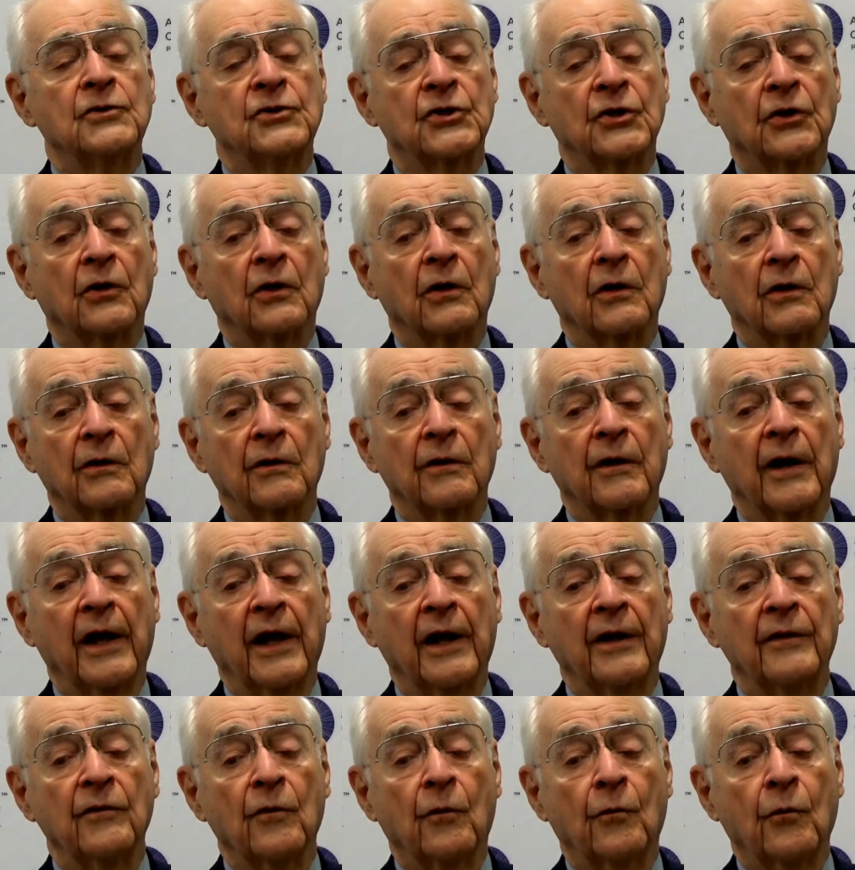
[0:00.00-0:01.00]
Sure,
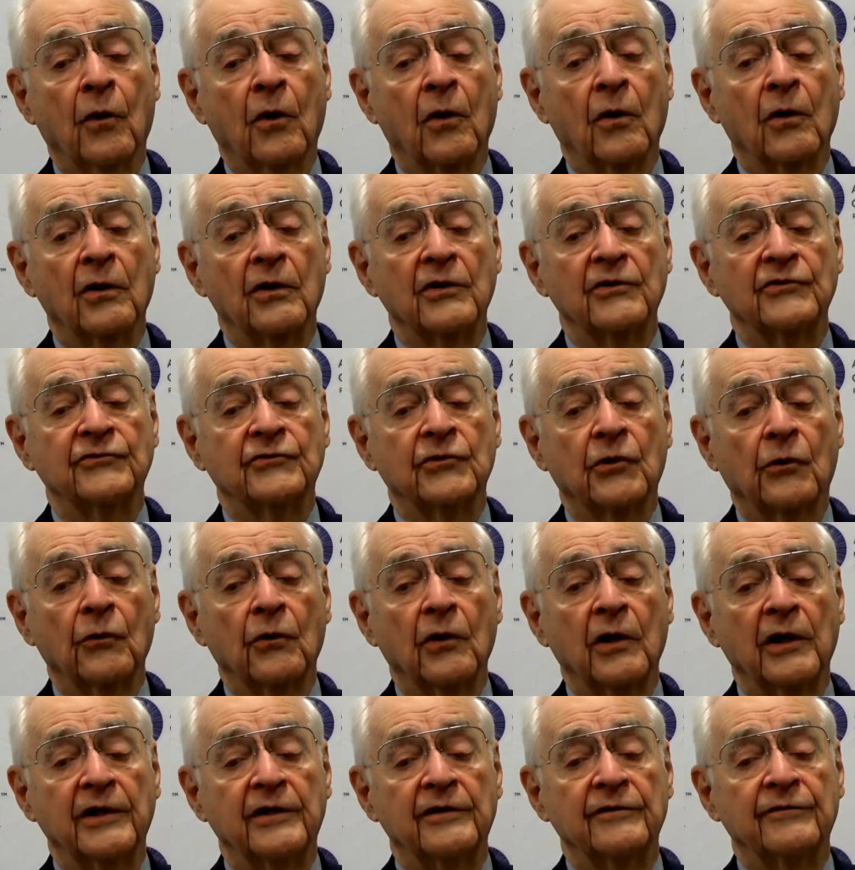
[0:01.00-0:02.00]
and the world is
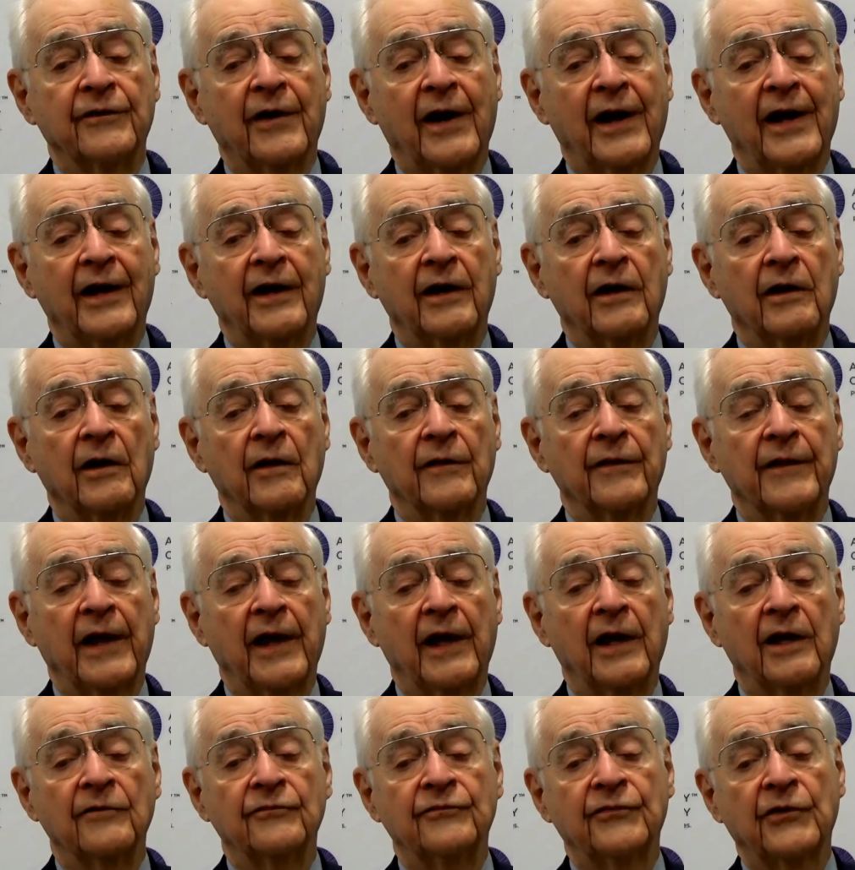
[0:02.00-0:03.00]
totally divided on
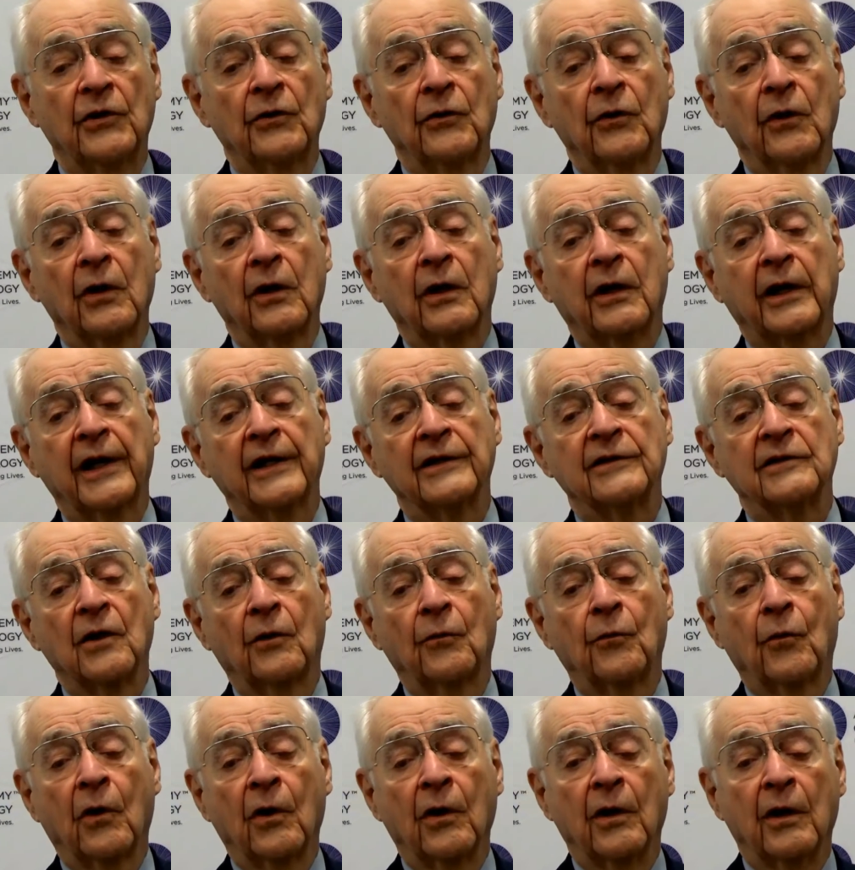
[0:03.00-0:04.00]
that. If you look at the
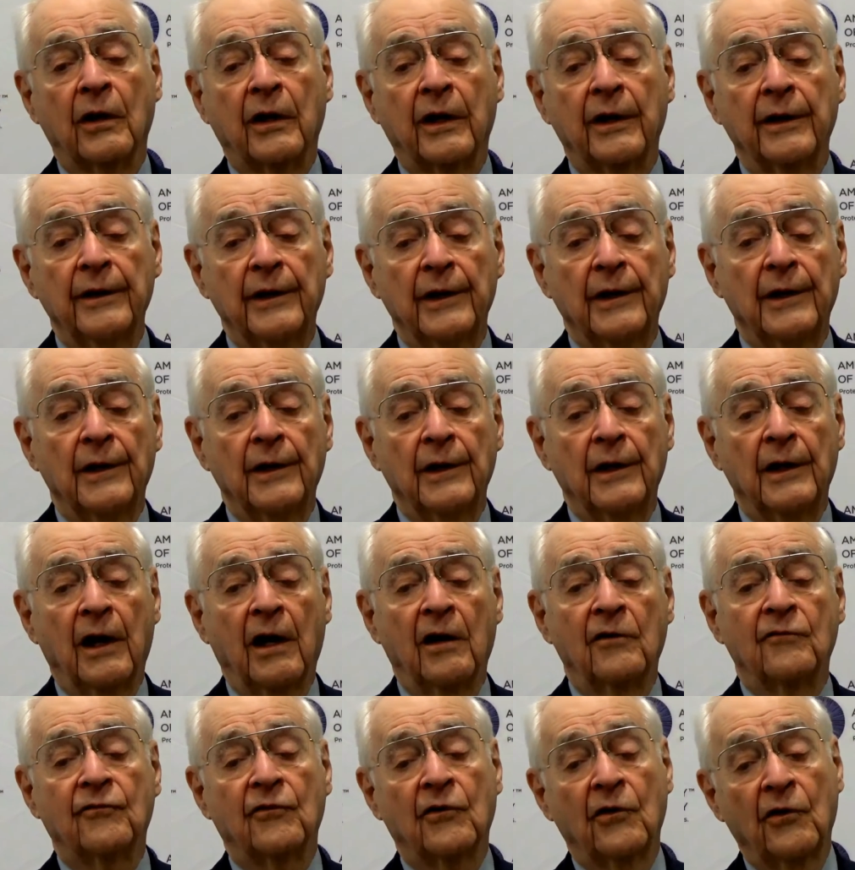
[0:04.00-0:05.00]
work
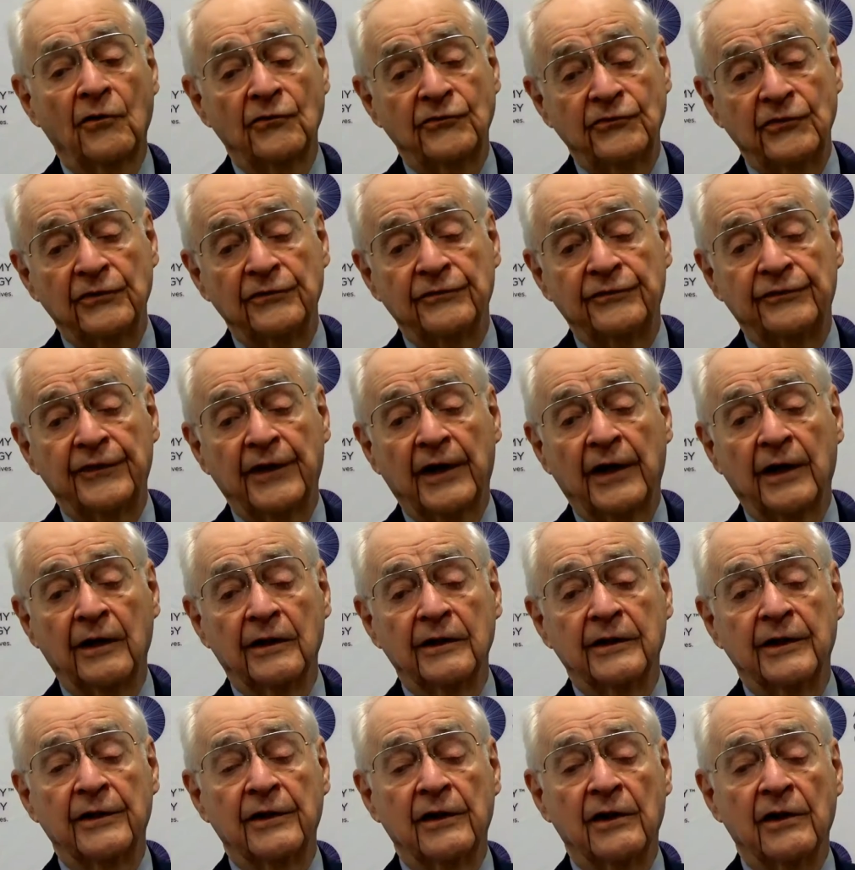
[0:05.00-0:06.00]
of
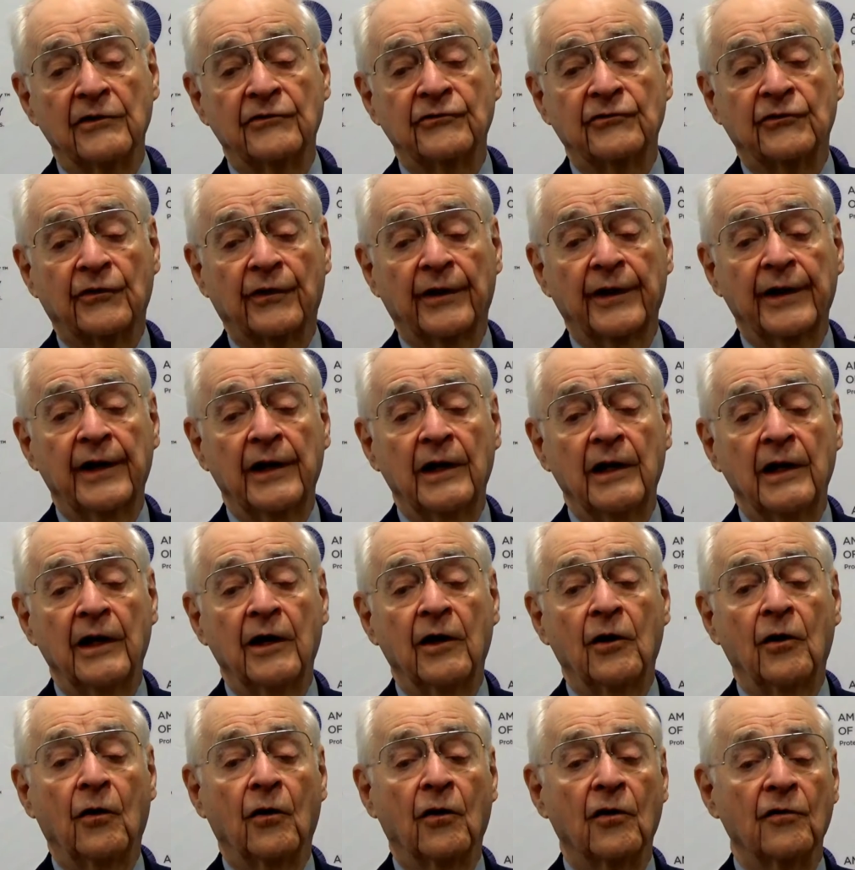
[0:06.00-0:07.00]
Rosenfeld in
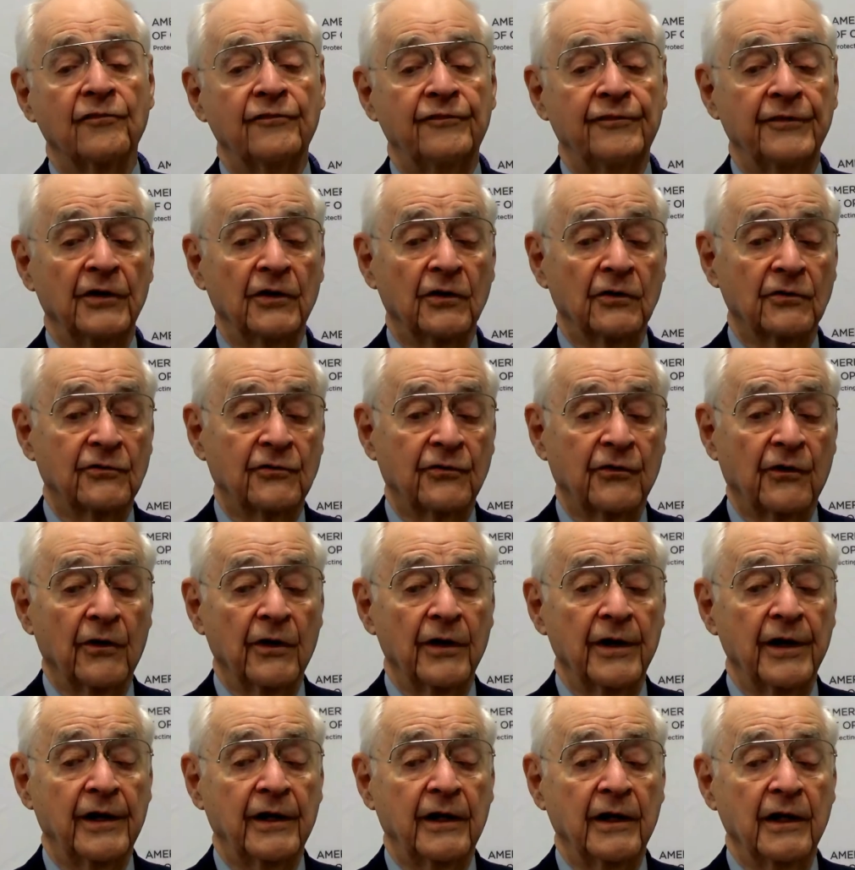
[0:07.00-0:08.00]
Australia, or Phil
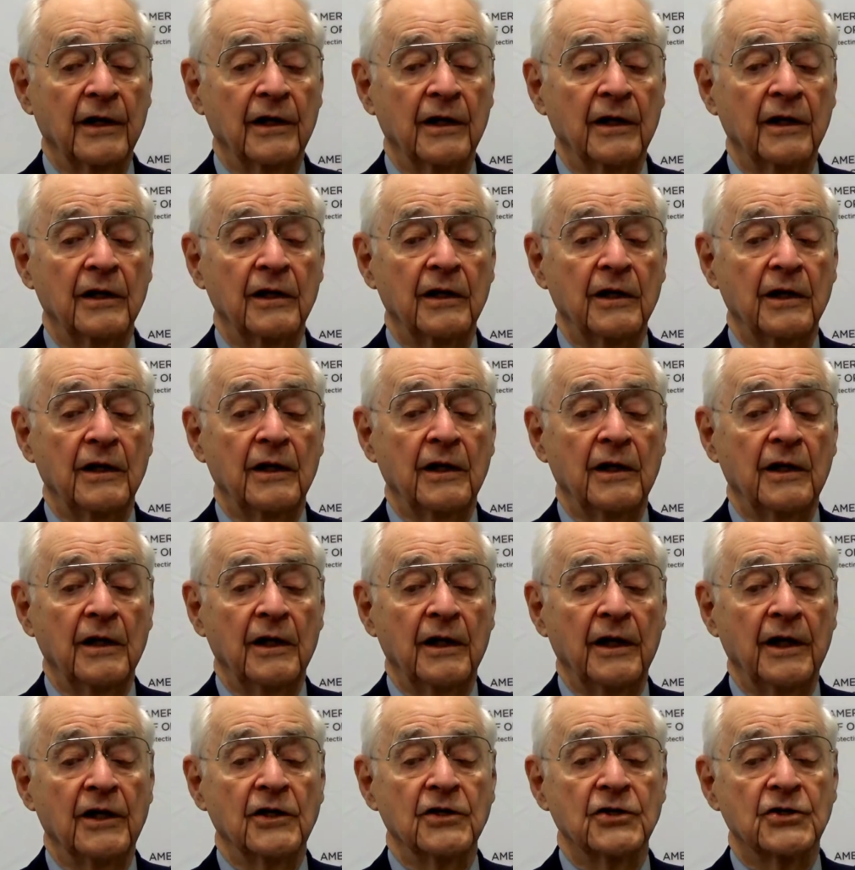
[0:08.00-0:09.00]
Troik
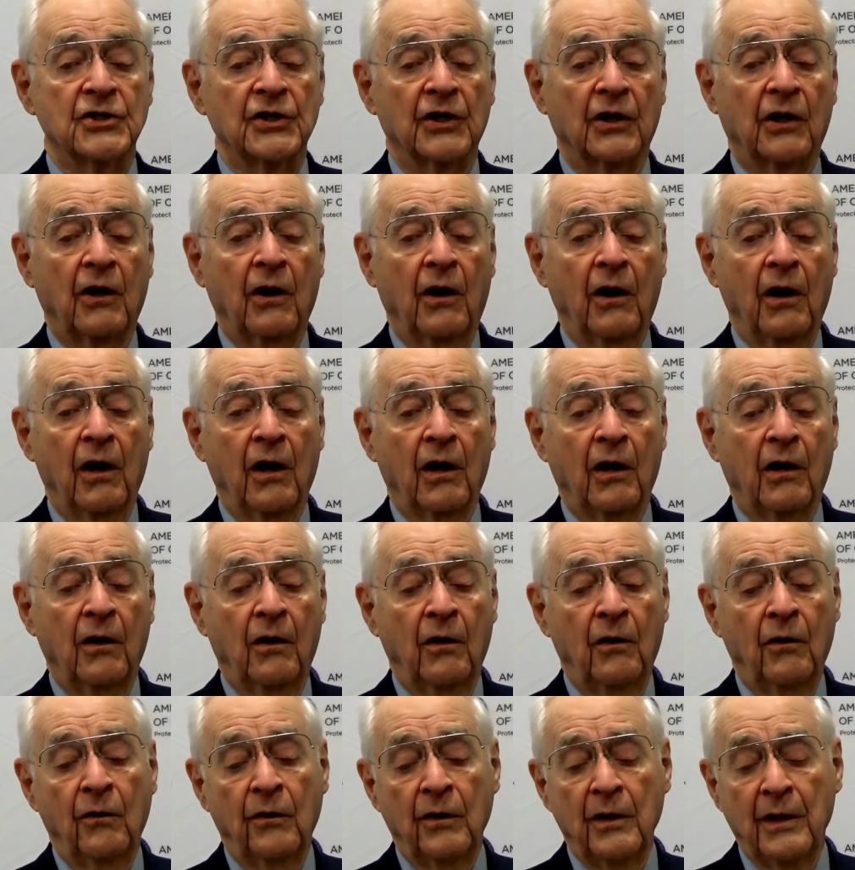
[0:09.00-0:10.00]
in
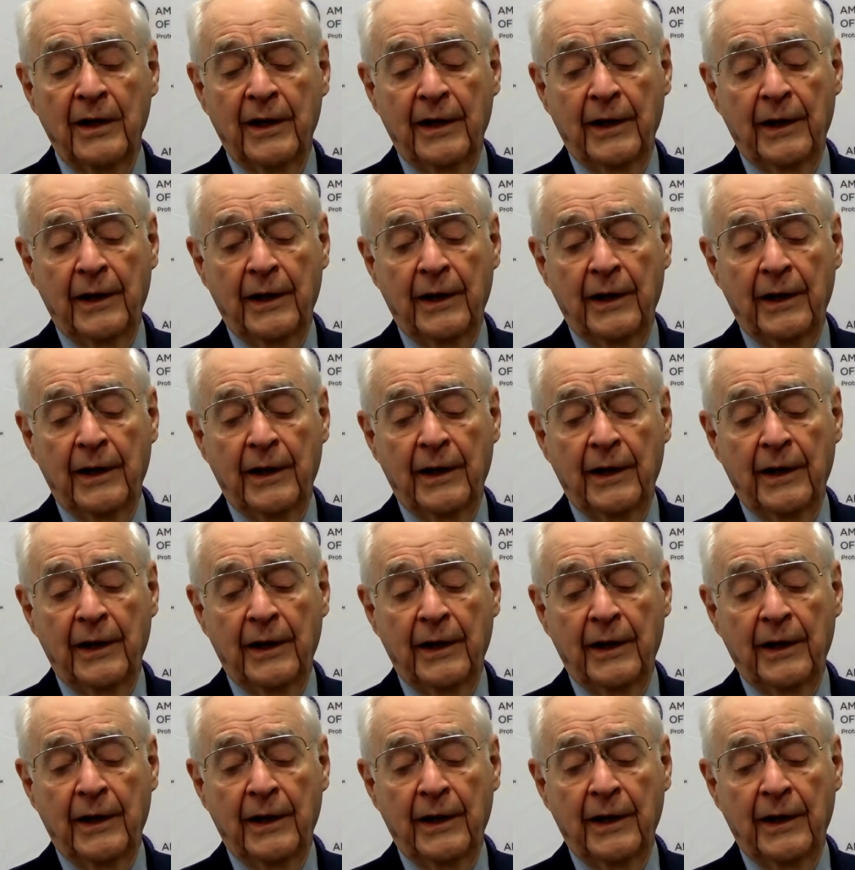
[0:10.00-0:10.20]
Chicago,